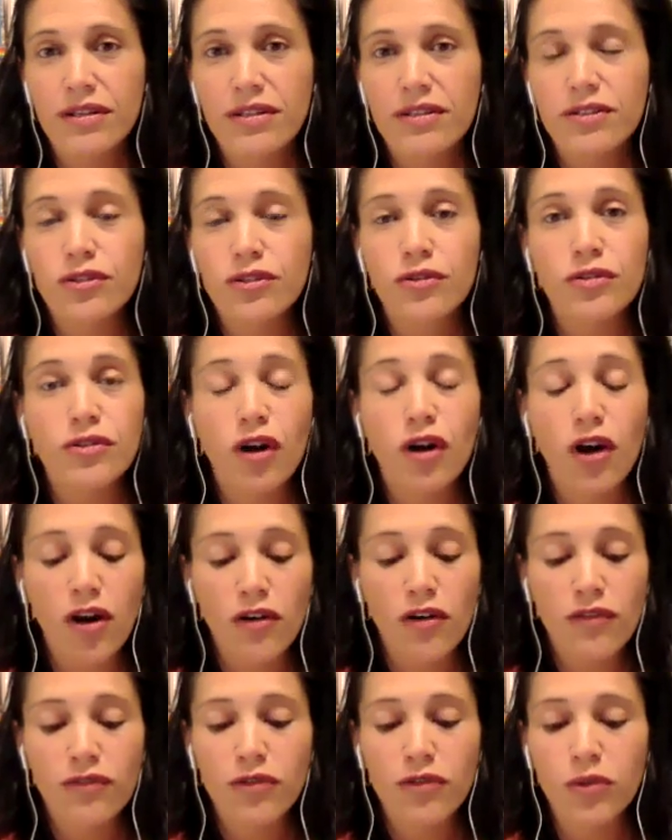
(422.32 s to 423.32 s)
turn
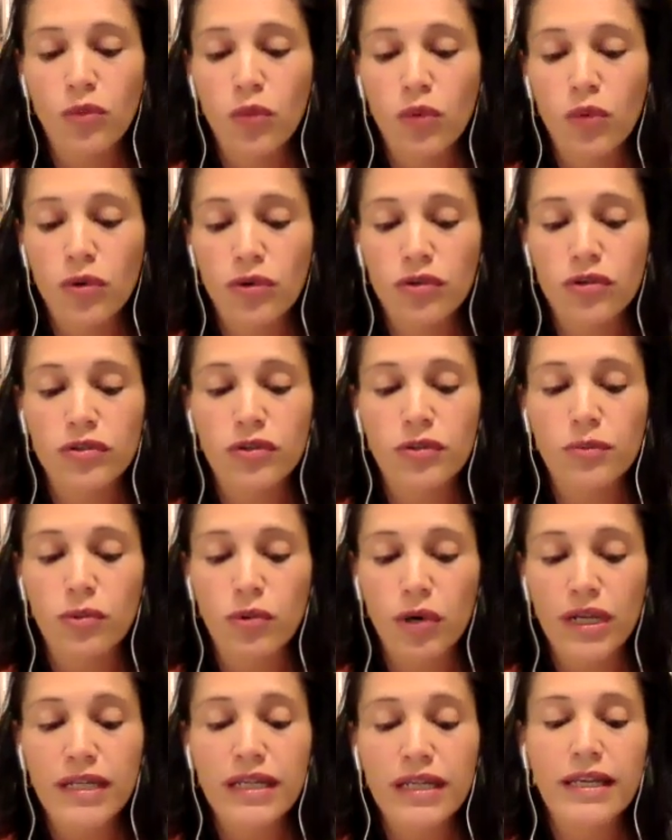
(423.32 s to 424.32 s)
off the world
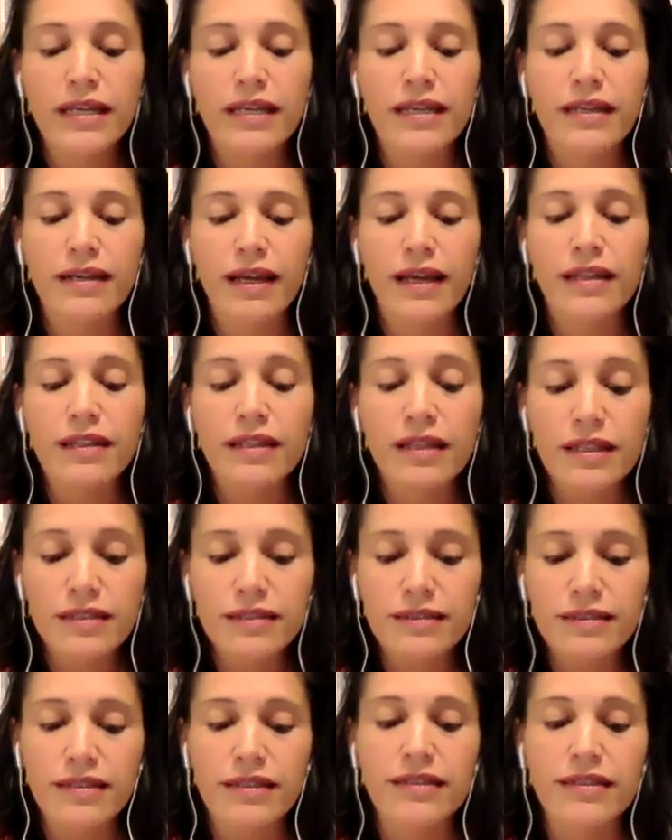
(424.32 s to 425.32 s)
breaking, and
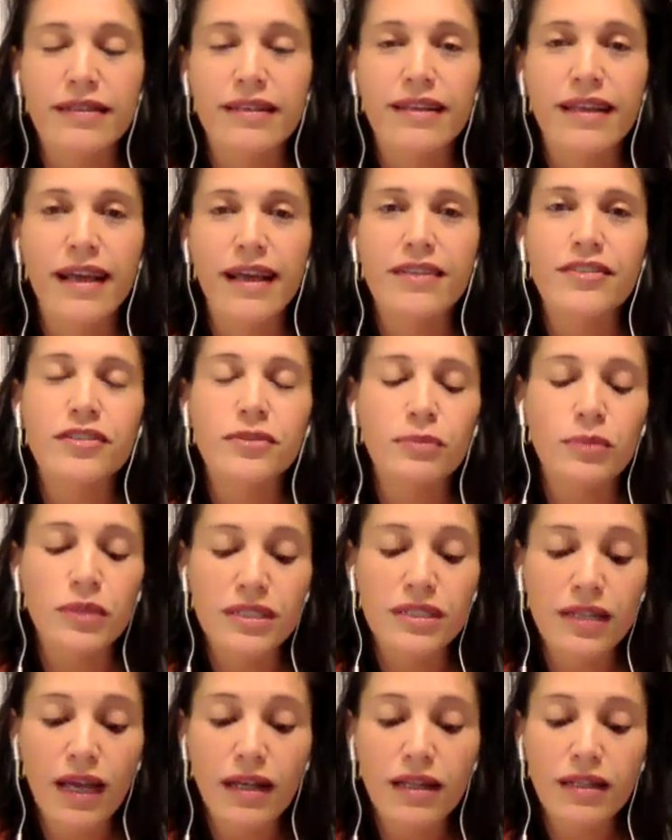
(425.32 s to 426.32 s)
listen as a
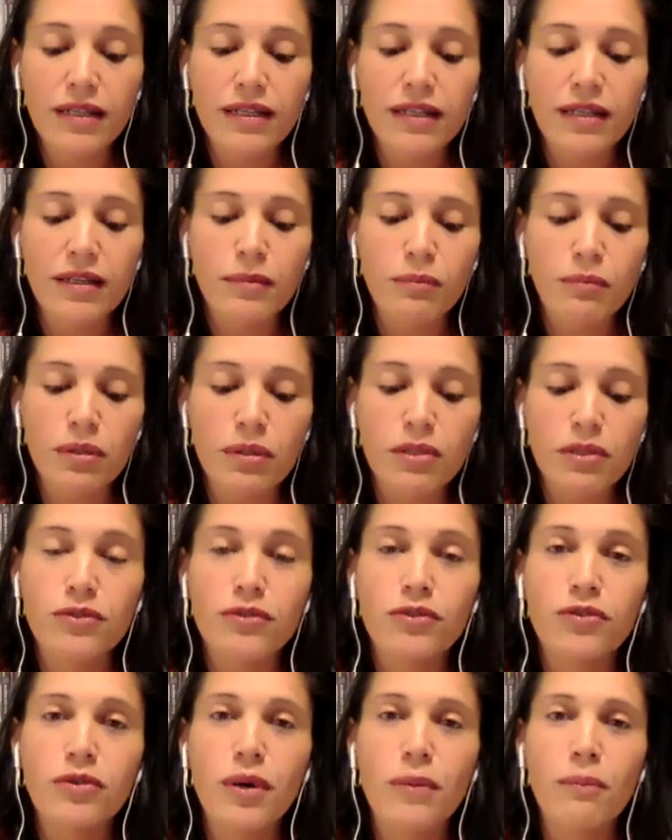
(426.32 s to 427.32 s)
metallic
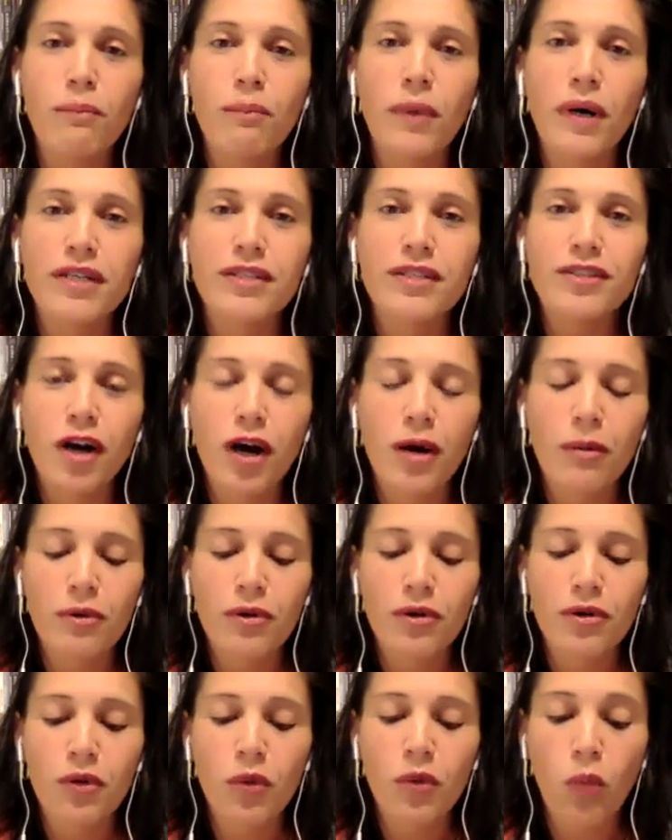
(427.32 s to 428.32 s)
blue mud
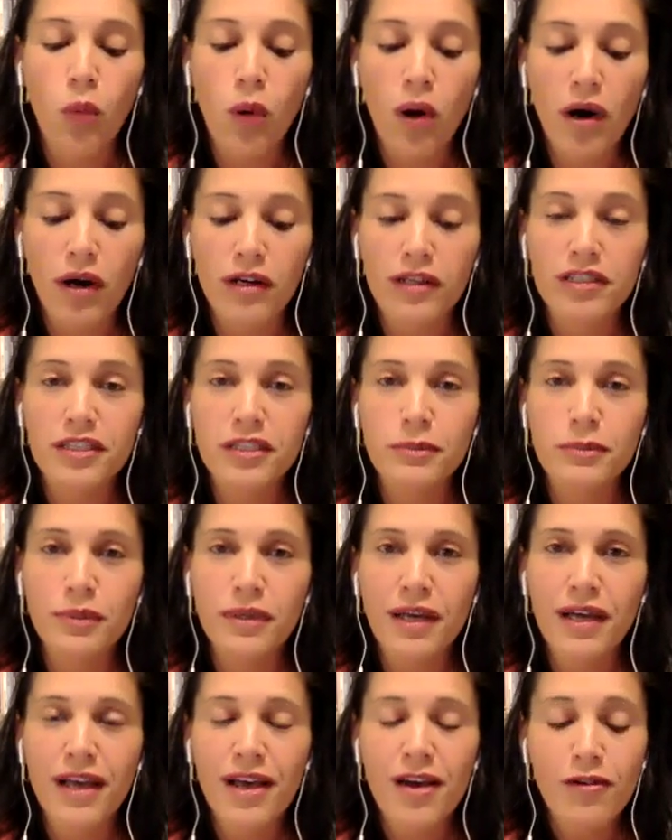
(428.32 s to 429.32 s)
dauber wasp
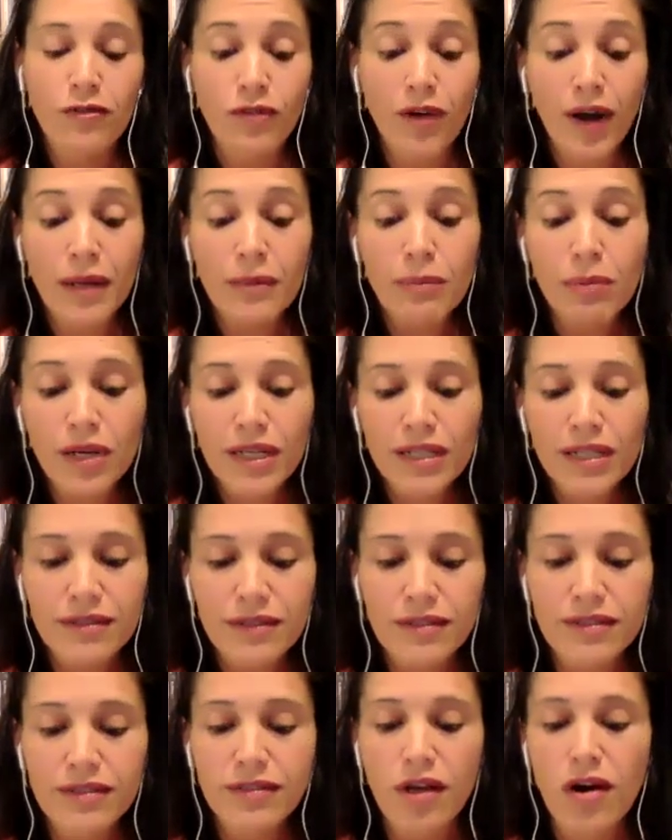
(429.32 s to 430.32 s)
vibrates a
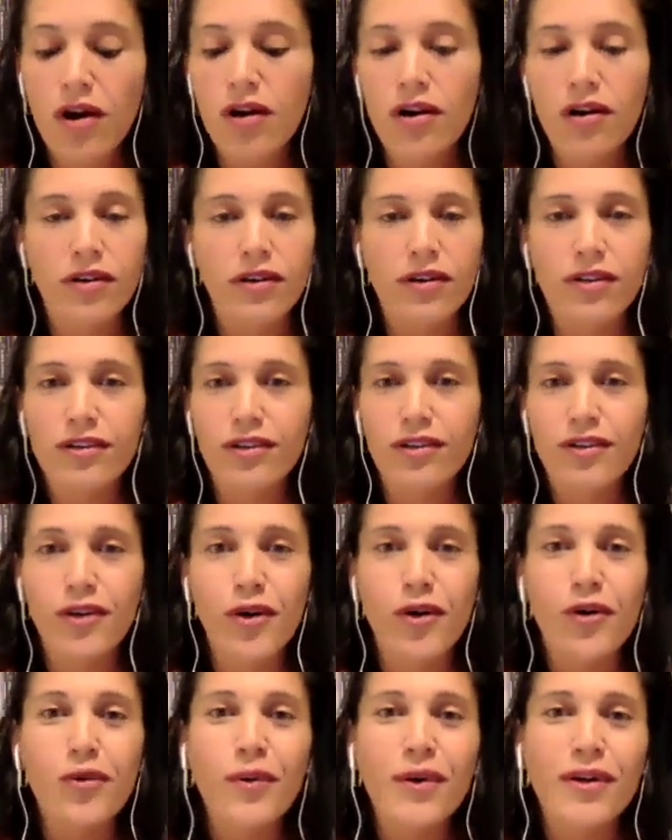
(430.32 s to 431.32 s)
song
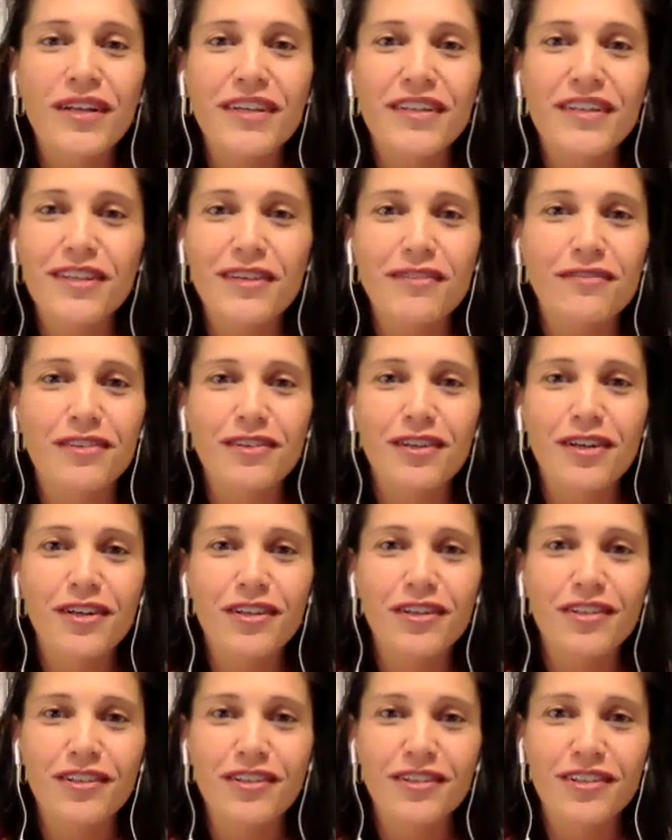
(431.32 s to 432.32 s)
no one has ever
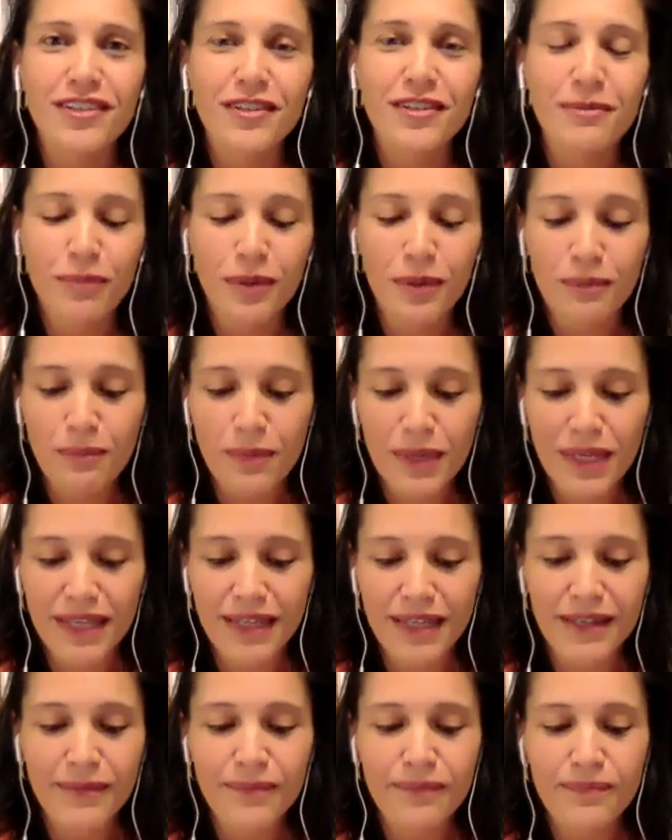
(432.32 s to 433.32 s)
heard but
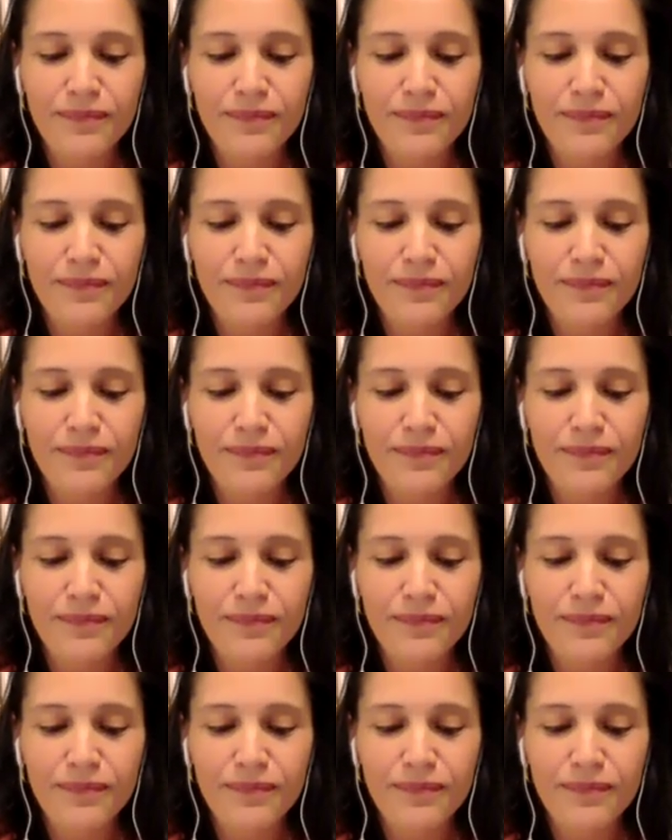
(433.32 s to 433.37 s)
me.